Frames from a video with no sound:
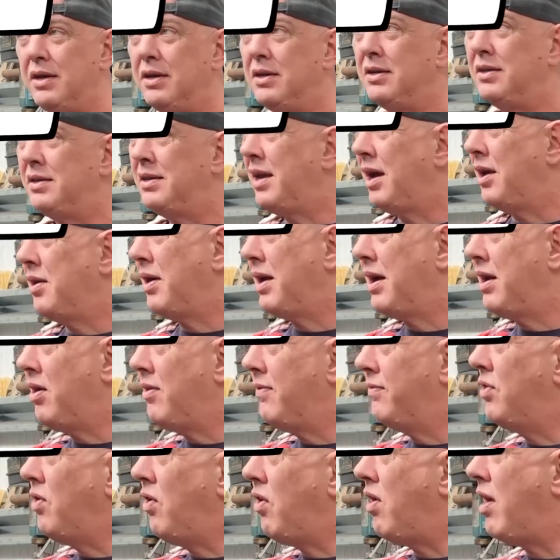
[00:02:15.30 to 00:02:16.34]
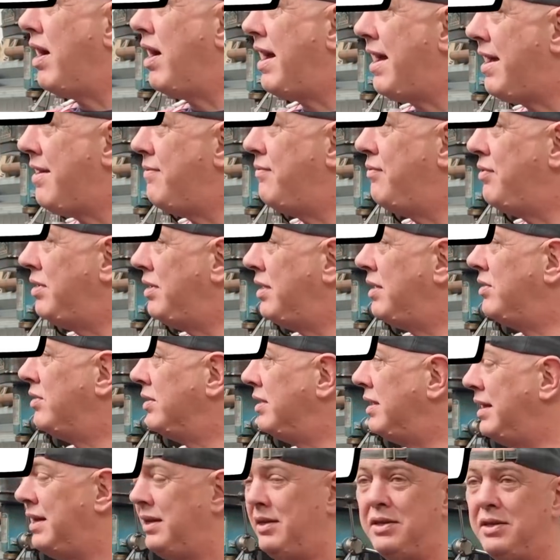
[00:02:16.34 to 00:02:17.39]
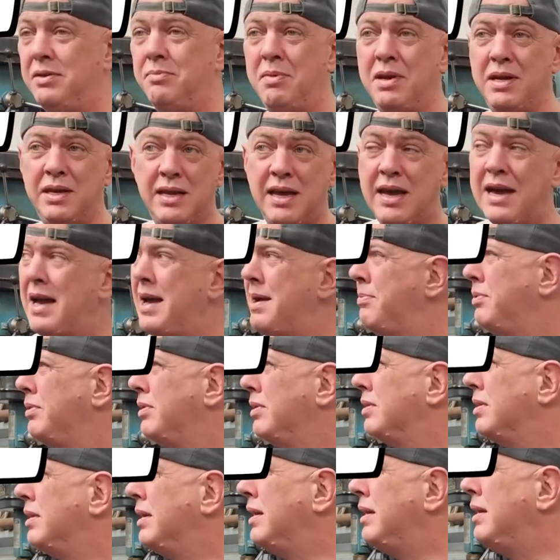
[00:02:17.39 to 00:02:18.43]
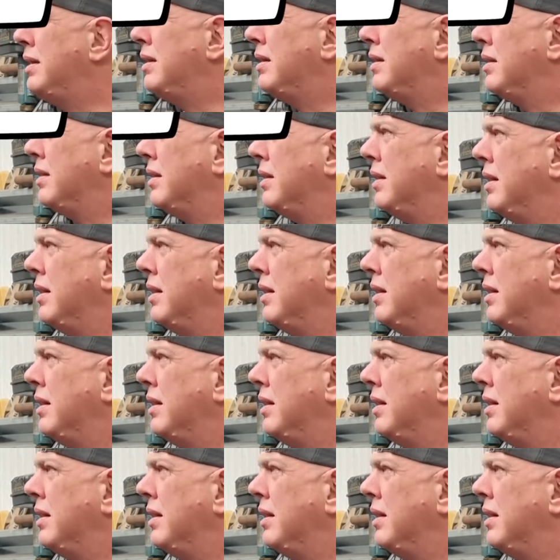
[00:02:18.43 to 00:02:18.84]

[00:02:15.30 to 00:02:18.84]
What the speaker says: So, and I've got everything I need to make that happen, I think.